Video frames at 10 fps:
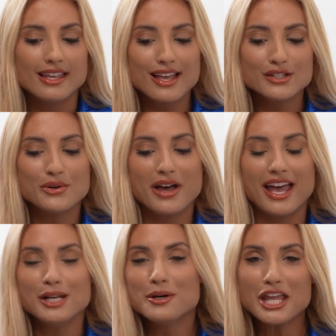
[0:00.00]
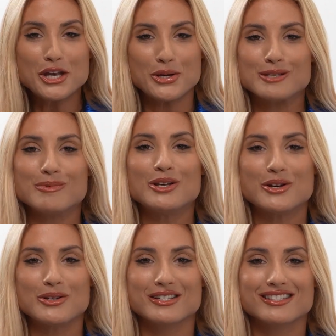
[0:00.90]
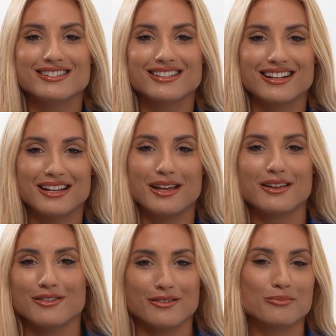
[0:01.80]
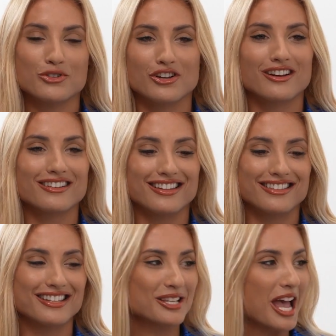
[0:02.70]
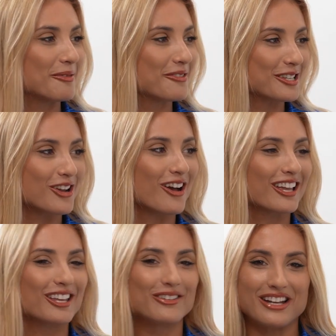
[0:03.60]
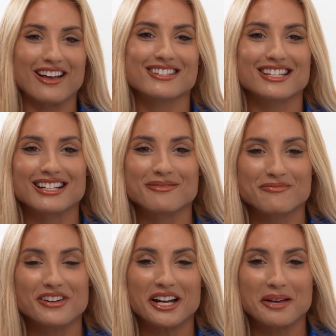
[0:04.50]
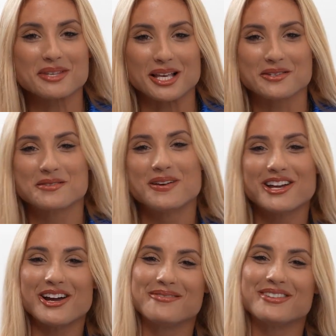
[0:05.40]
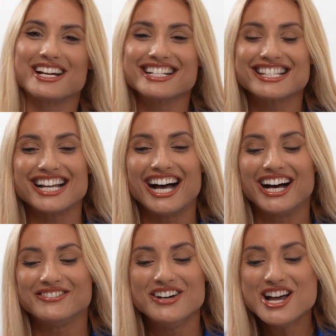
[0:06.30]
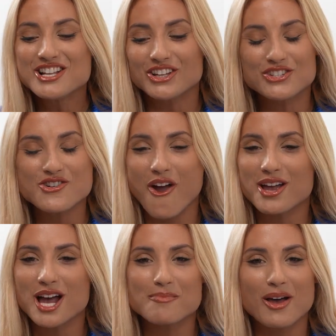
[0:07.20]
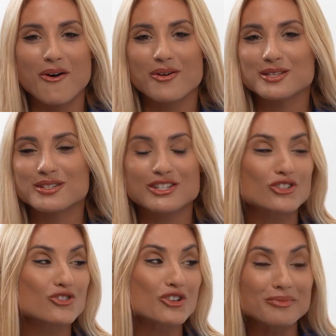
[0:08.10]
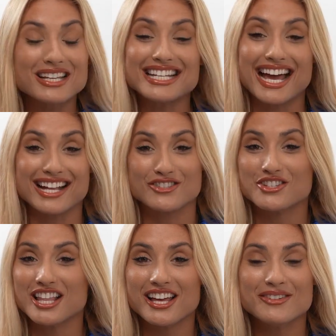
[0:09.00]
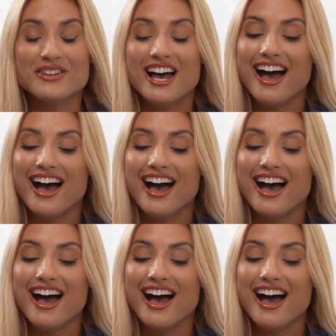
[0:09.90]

Yeah, so anyone that knows me knows, and I'm sure in this time of us talking, you've now seen I'm very obsessed with my grandparents. Just growing up, I always was extremely attached to them.